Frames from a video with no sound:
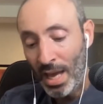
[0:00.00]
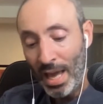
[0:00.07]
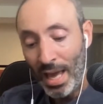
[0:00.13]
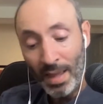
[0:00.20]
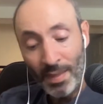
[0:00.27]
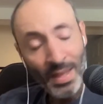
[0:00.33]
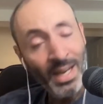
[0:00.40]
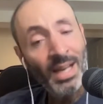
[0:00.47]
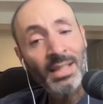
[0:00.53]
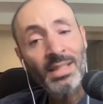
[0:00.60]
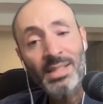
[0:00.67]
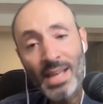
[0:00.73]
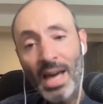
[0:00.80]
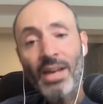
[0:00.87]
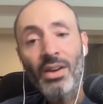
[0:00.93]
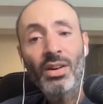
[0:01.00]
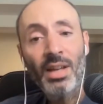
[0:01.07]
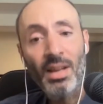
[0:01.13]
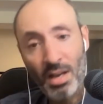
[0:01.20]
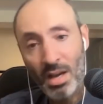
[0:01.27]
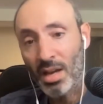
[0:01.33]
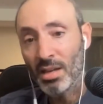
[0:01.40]
and then on Saturday
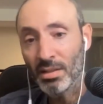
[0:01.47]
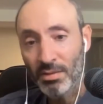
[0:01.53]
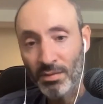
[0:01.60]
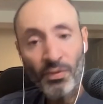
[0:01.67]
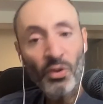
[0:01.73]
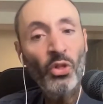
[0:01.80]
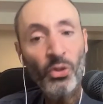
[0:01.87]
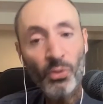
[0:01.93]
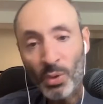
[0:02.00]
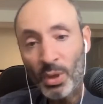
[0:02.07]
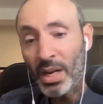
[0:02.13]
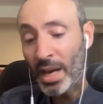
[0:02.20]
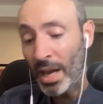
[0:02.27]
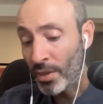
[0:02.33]
night for three,